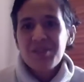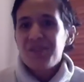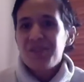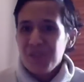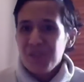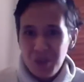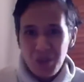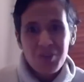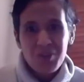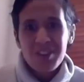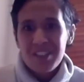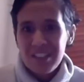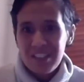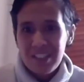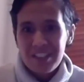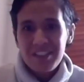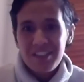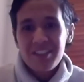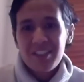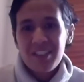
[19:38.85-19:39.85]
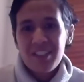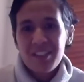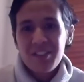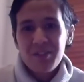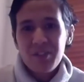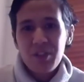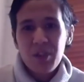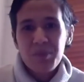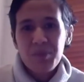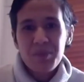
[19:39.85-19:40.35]
obviously, like you said, you've
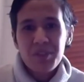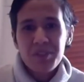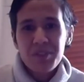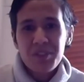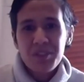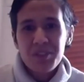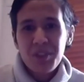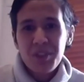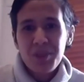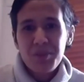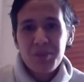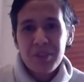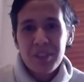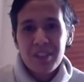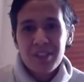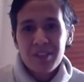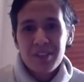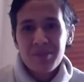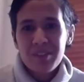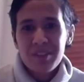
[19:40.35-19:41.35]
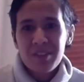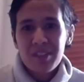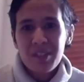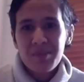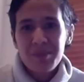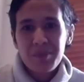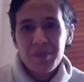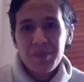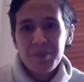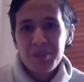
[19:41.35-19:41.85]
popped onto so many different types of
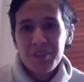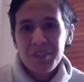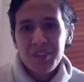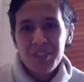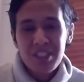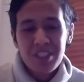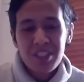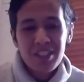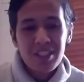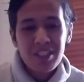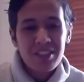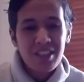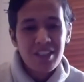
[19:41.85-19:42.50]
opportunities.